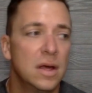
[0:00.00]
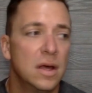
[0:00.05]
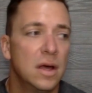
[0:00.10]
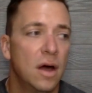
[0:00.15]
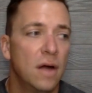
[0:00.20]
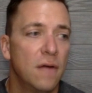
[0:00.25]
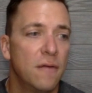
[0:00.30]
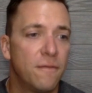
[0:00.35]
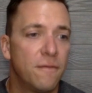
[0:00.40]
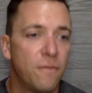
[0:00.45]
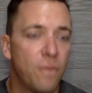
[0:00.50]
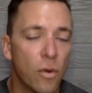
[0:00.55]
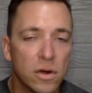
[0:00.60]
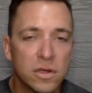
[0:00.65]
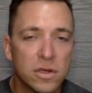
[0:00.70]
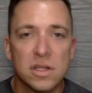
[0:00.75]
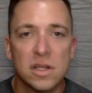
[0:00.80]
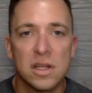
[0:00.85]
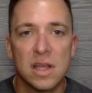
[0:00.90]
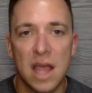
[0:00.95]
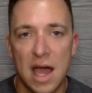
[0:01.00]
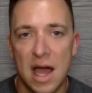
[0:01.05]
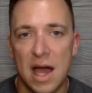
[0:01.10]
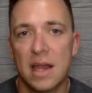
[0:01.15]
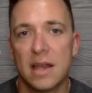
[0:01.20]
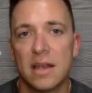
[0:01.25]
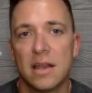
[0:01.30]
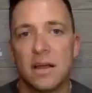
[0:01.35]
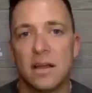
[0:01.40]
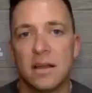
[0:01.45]
unfortunately
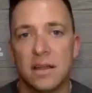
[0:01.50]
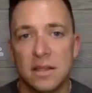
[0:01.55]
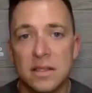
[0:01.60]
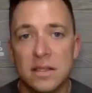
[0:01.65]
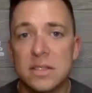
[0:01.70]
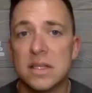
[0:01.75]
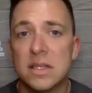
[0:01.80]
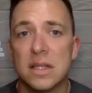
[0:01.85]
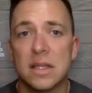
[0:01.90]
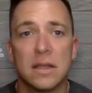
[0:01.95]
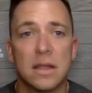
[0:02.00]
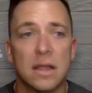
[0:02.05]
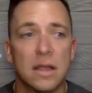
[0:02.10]
had an incident.